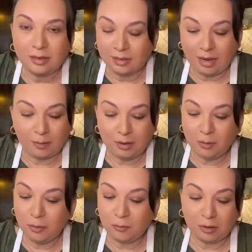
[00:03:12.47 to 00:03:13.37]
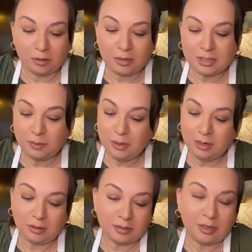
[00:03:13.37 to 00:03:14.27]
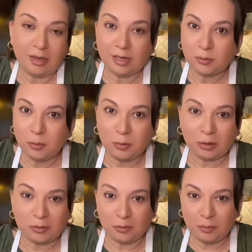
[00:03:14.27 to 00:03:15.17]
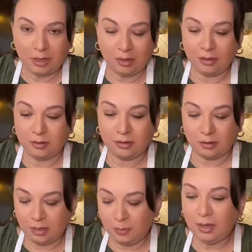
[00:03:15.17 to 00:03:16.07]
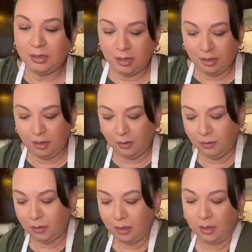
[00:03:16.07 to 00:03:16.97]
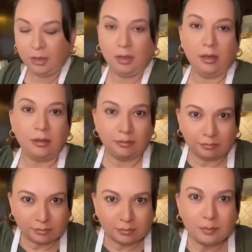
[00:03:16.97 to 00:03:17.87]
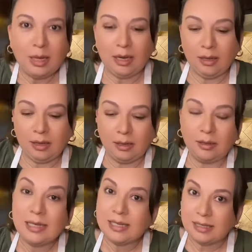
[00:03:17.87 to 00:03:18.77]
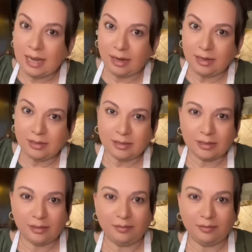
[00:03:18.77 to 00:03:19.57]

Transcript: I've been doing it for 30 some years, and that's what works for me. So let me continue making the tostales.